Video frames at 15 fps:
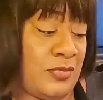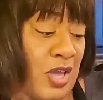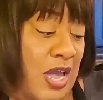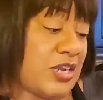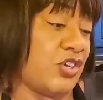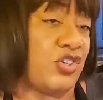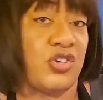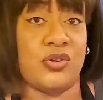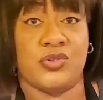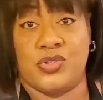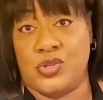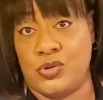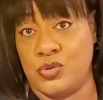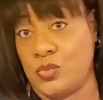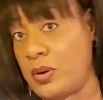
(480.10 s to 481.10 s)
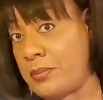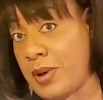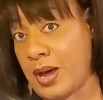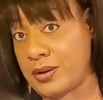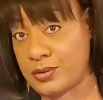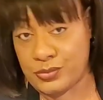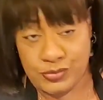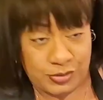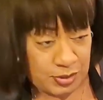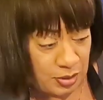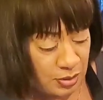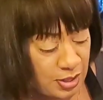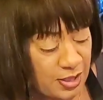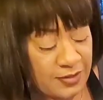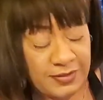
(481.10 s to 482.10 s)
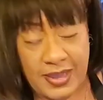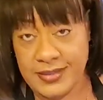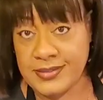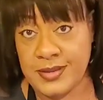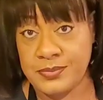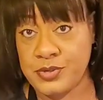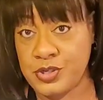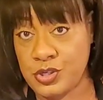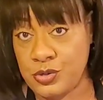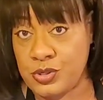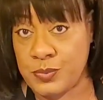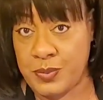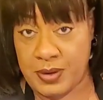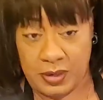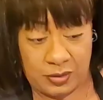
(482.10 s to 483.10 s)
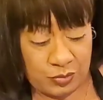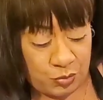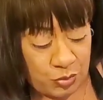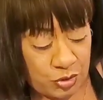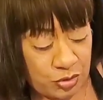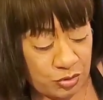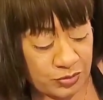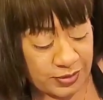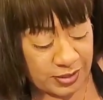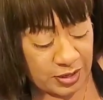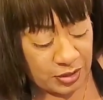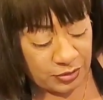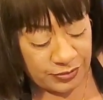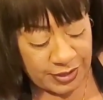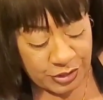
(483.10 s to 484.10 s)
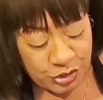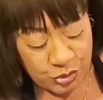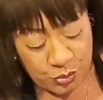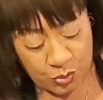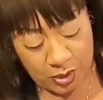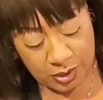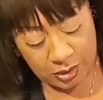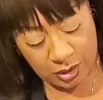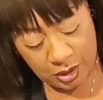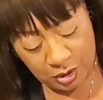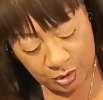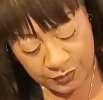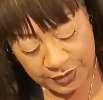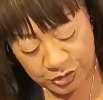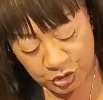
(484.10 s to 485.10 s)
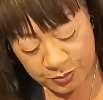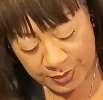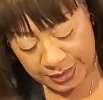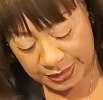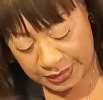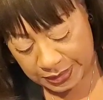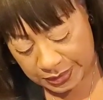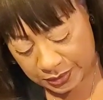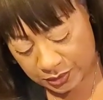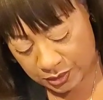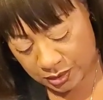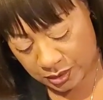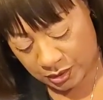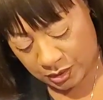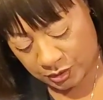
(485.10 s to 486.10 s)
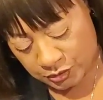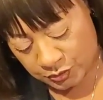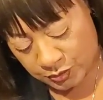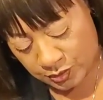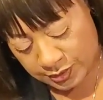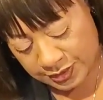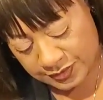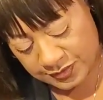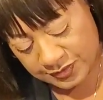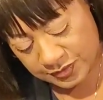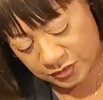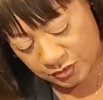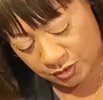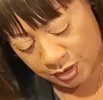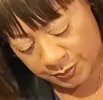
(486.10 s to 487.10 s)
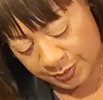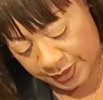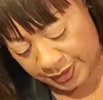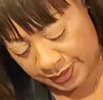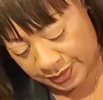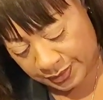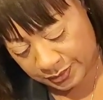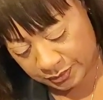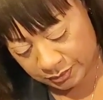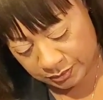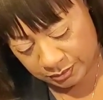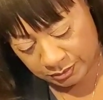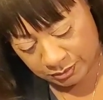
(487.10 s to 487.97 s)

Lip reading: I just chose to use 1 bottle. So that's up to you depending, the color that you want or that you may need. So we're gonna get this into our pan.